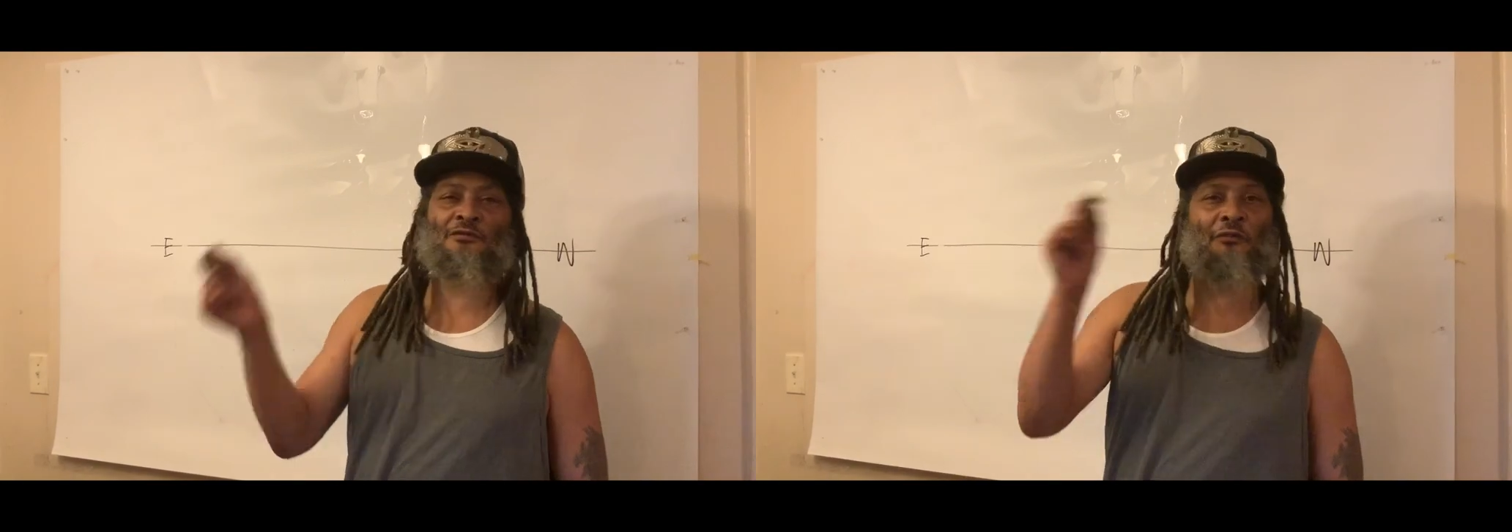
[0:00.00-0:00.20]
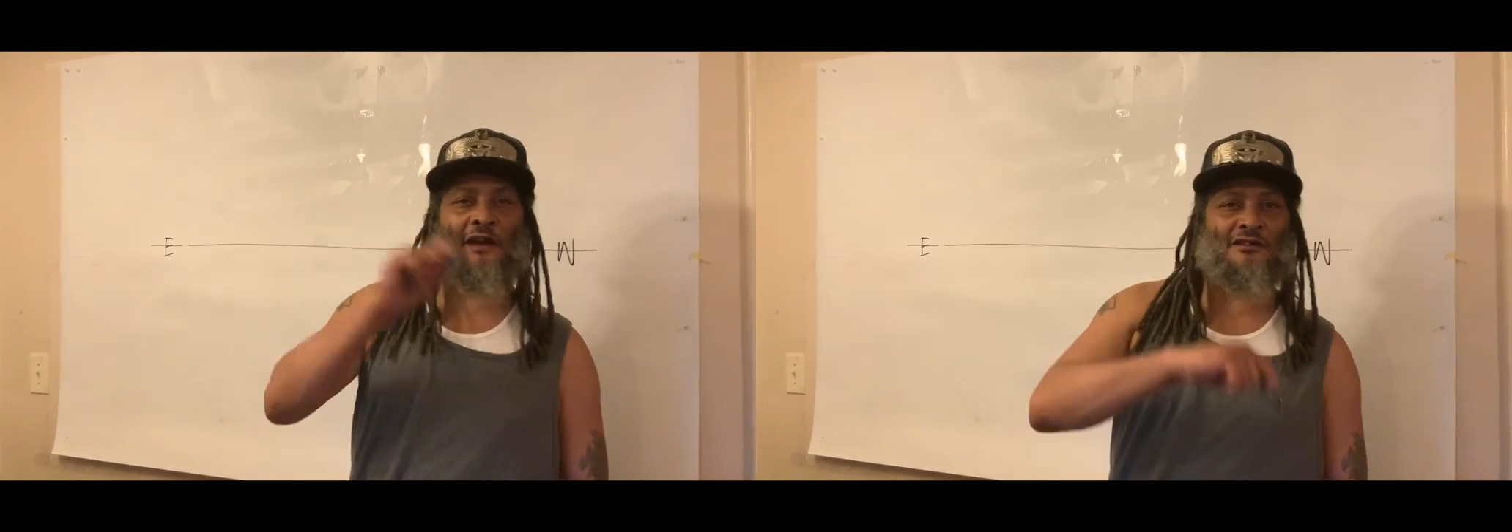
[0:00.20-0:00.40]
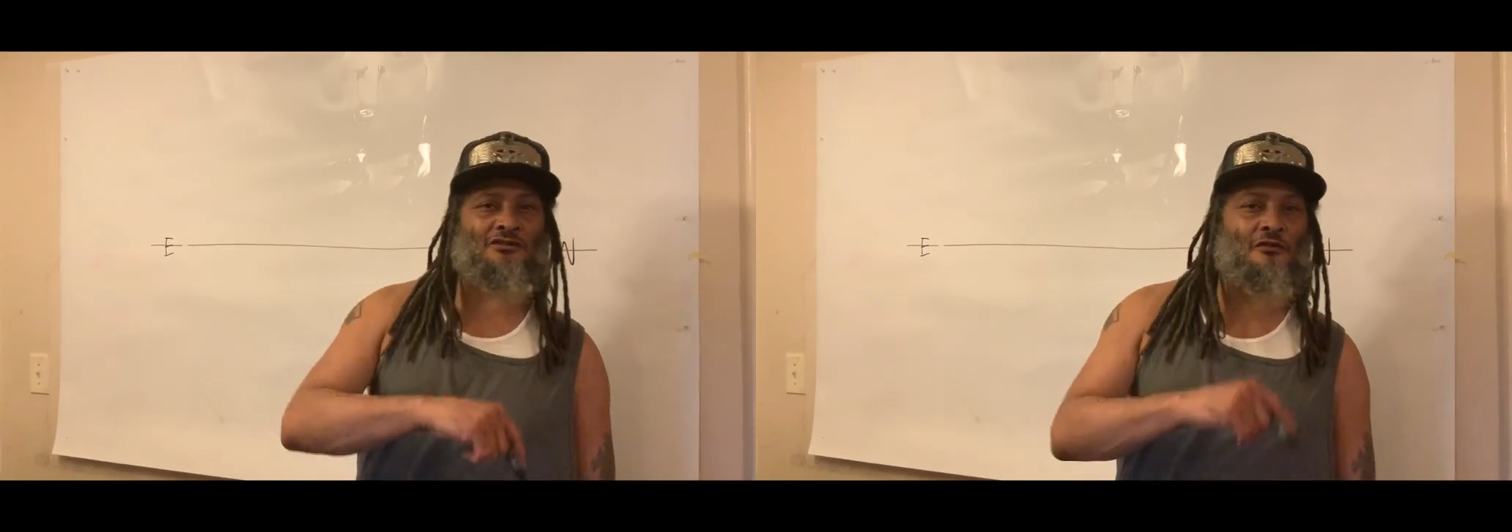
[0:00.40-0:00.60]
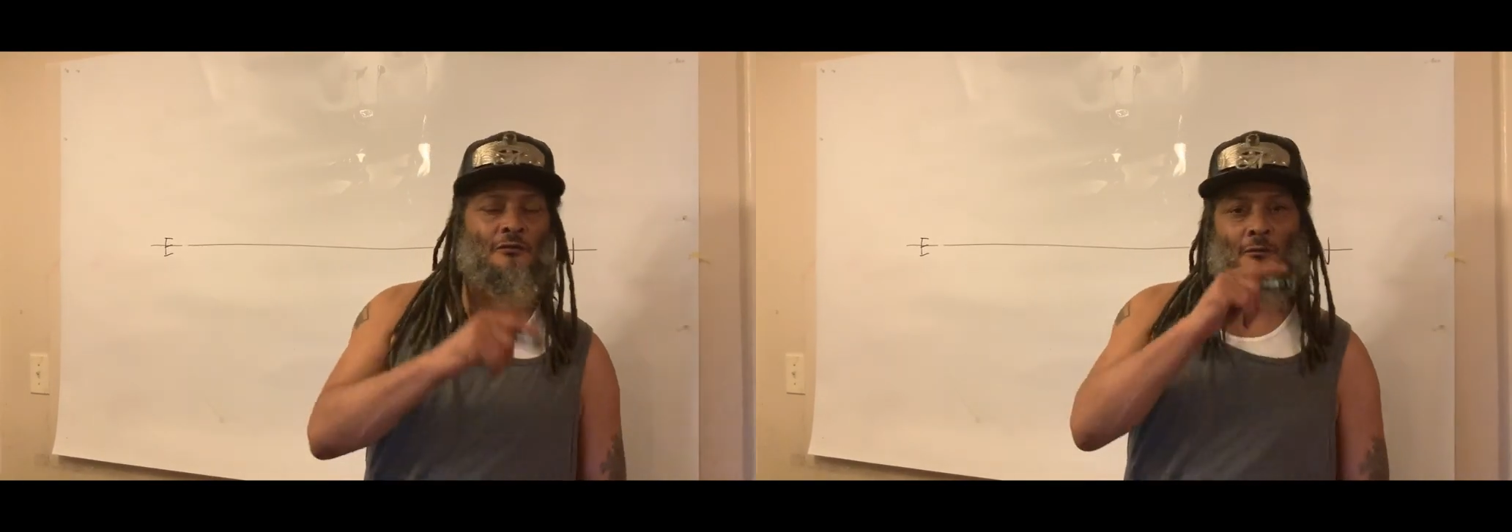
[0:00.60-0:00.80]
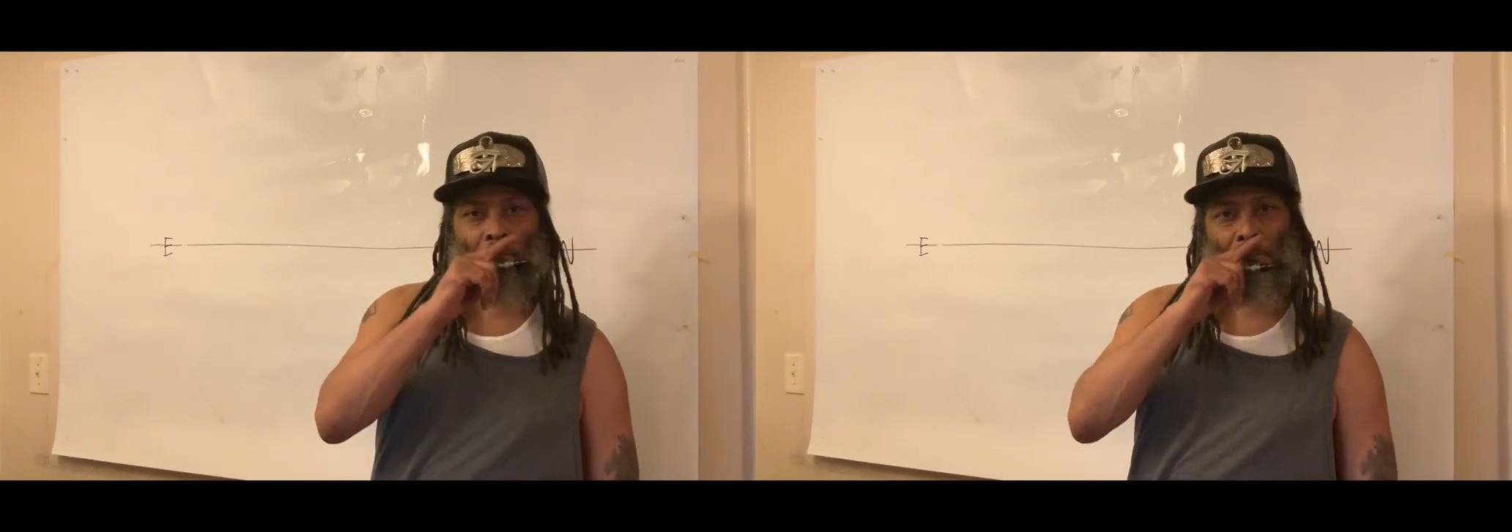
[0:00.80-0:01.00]

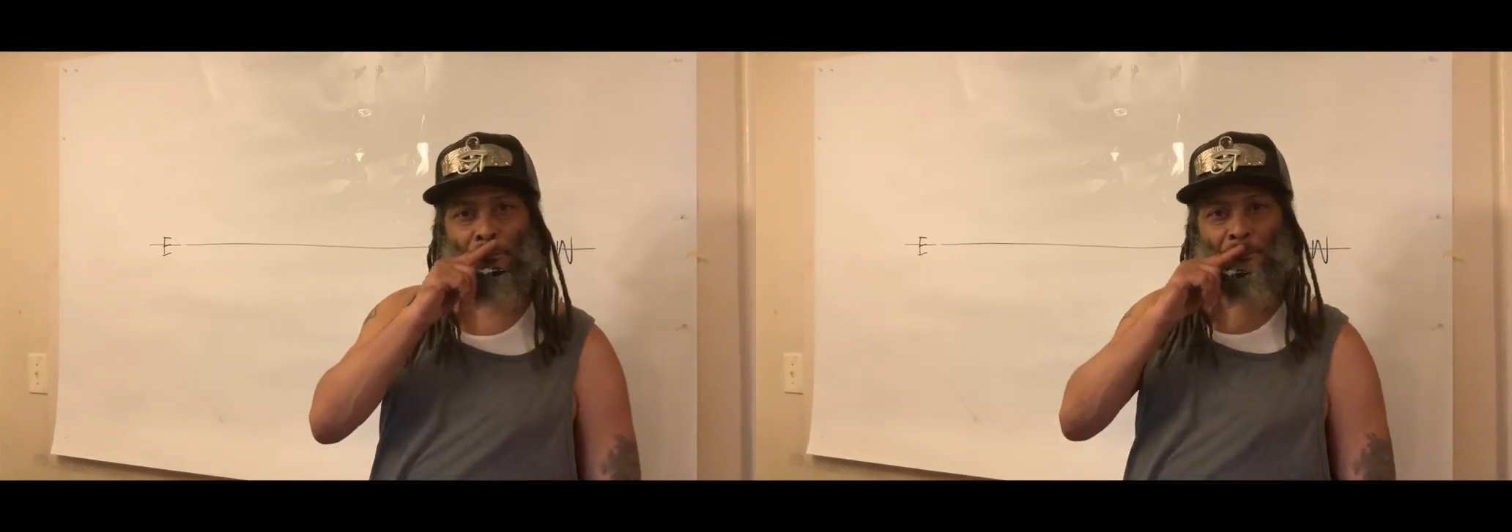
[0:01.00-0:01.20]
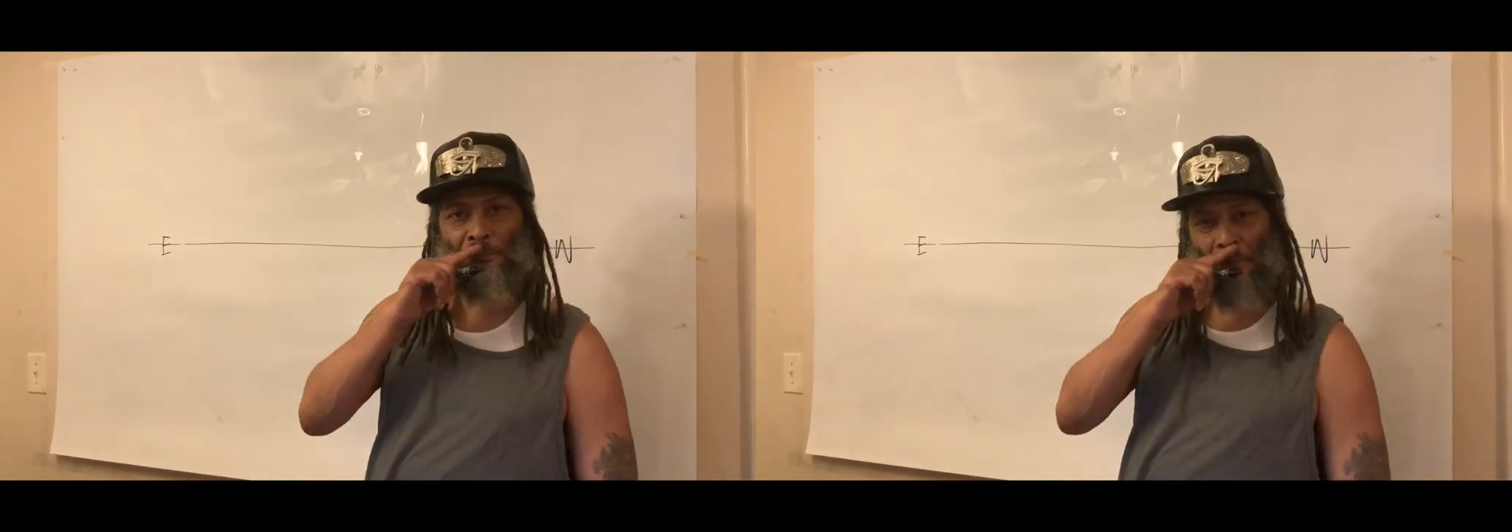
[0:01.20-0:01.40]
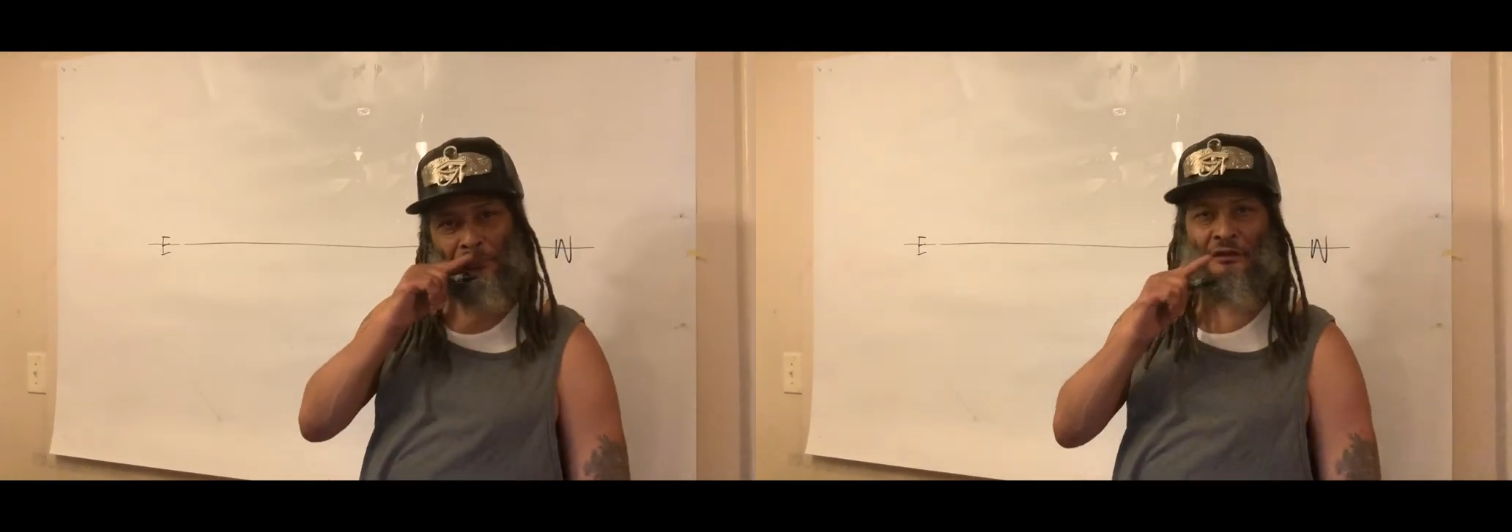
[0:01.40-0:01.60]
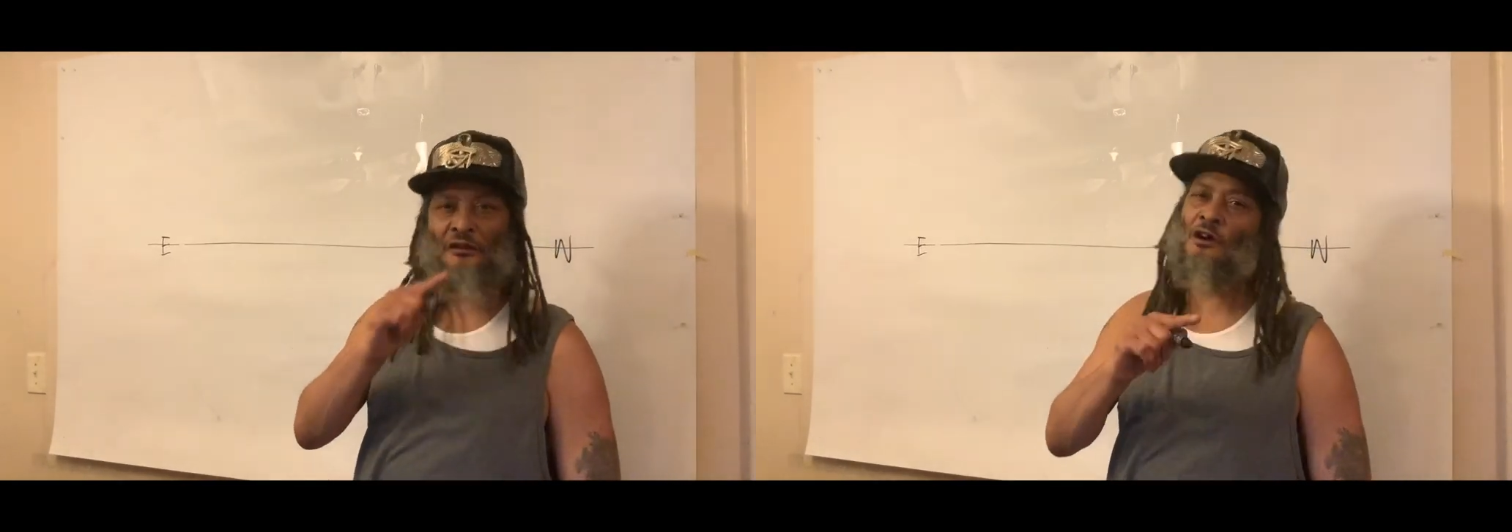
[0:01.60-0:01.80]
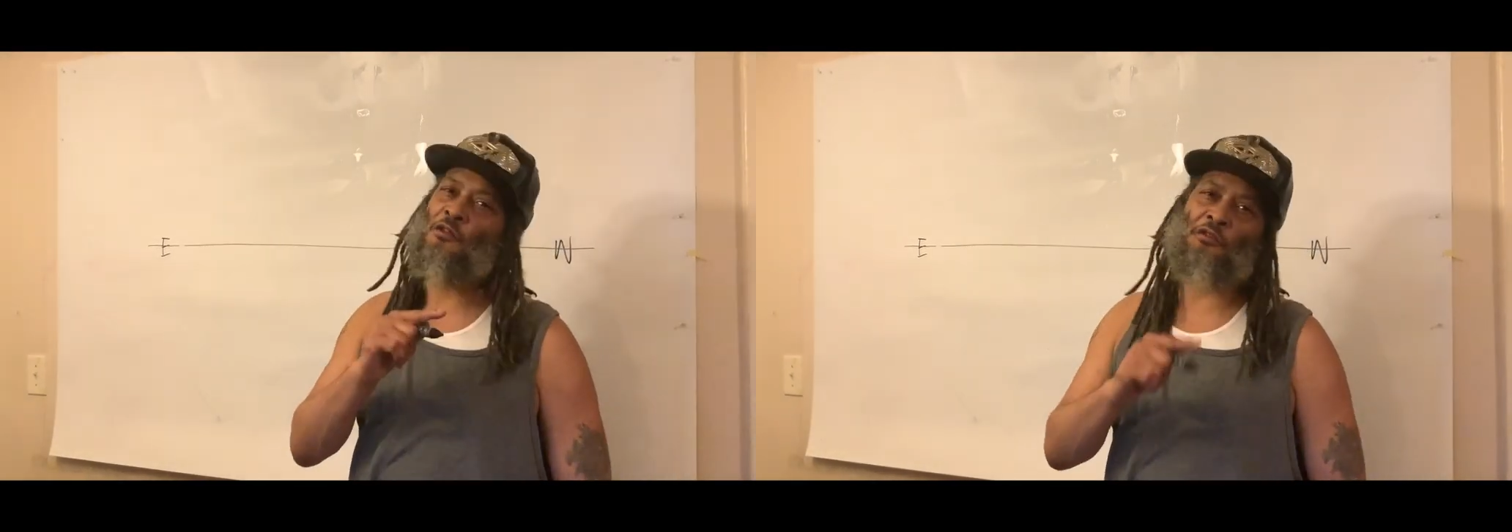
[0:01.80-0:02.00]
faster than
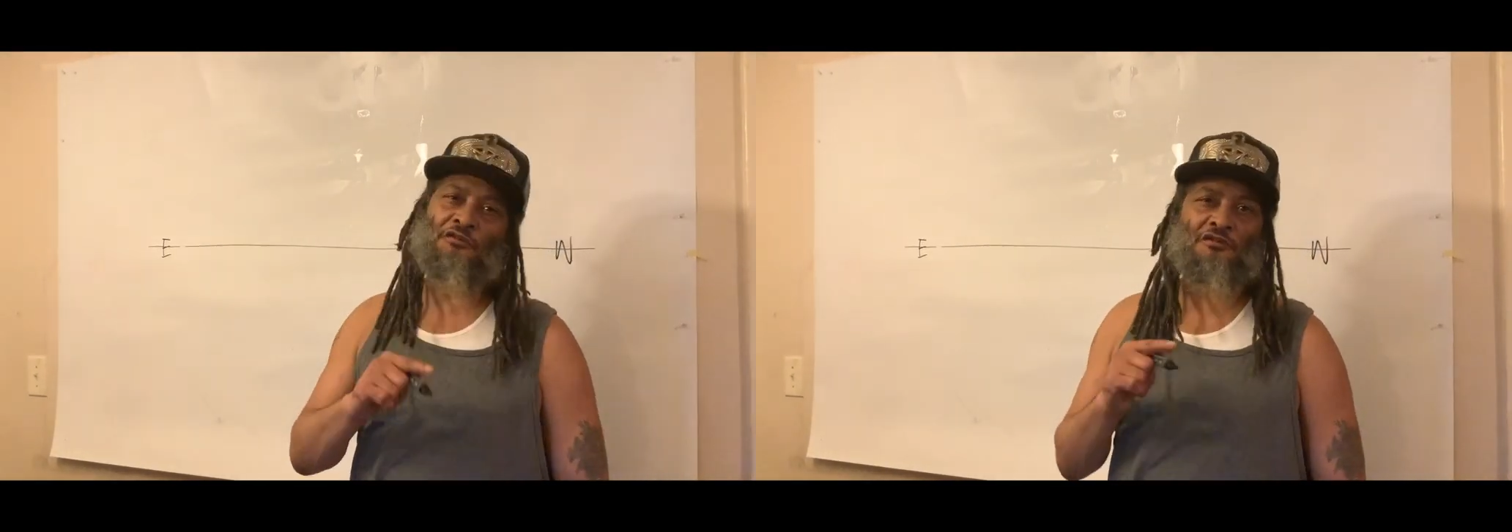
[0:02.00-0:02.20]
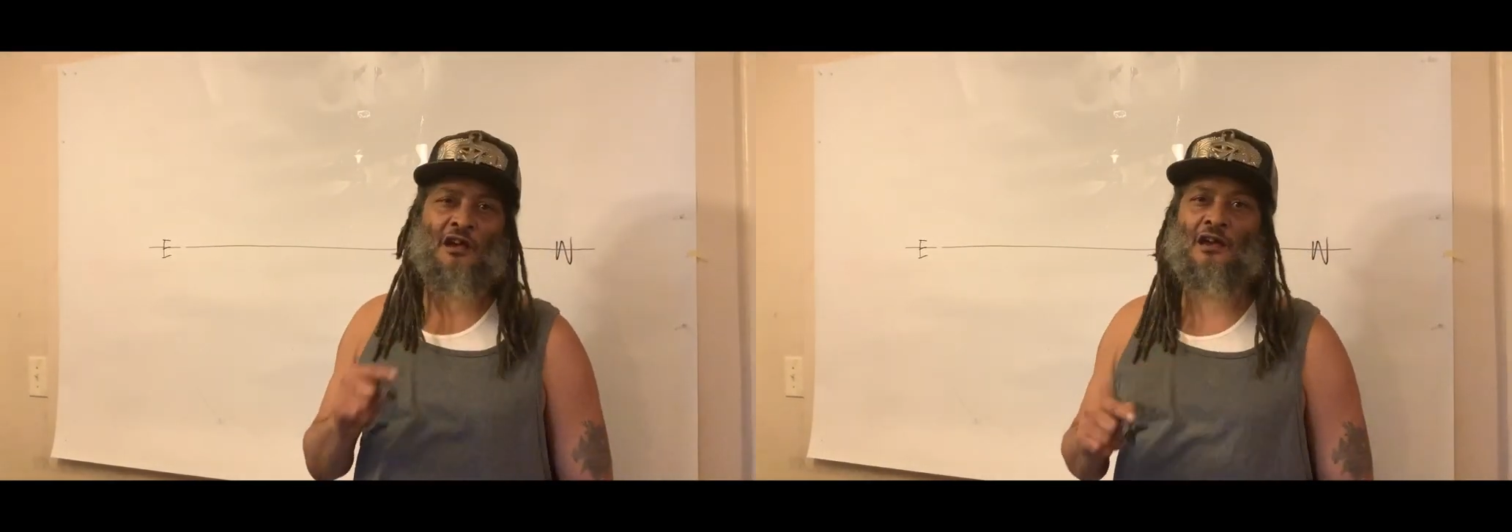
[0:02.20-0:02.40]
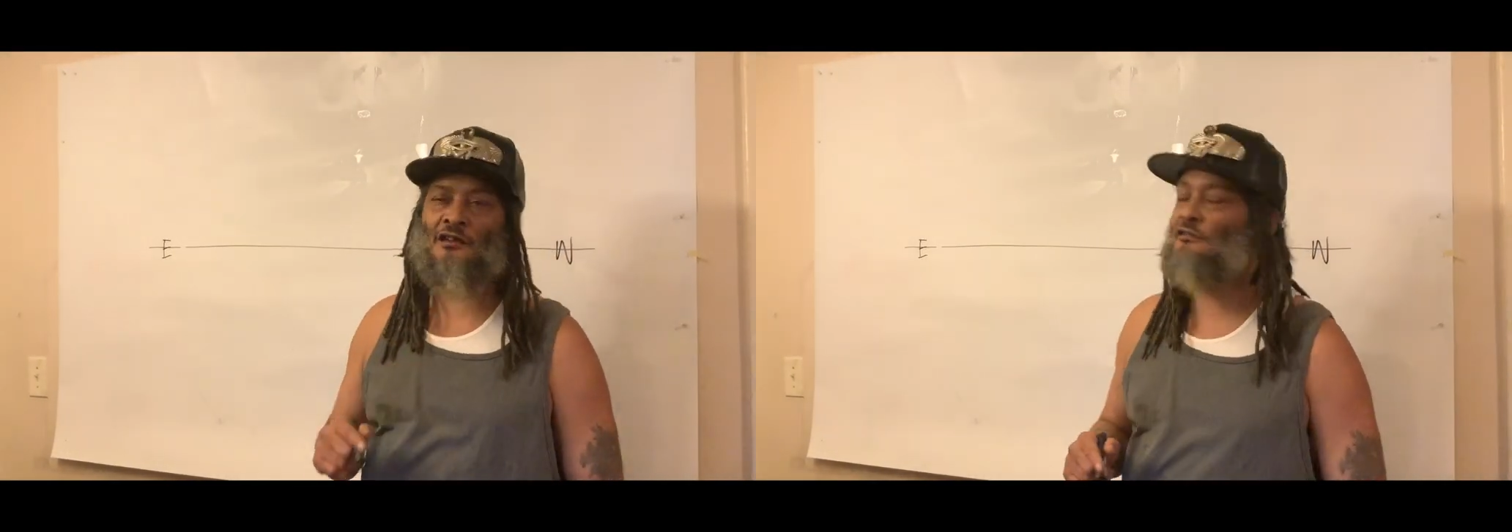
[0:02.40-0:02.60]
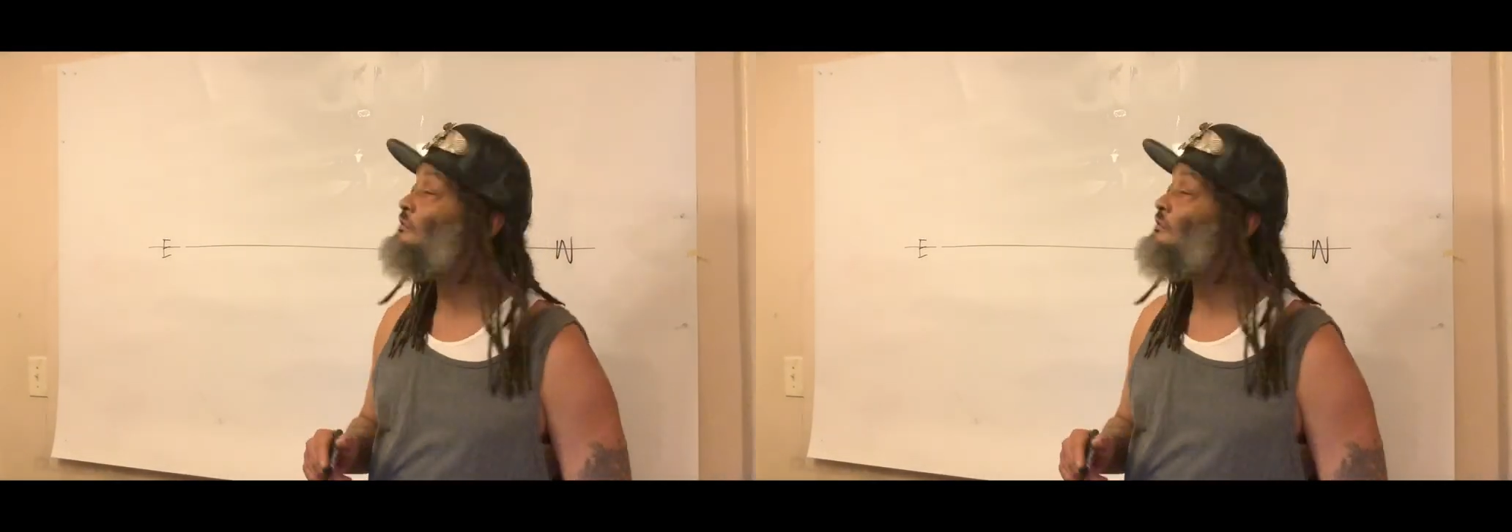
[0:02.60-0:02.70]
other signs.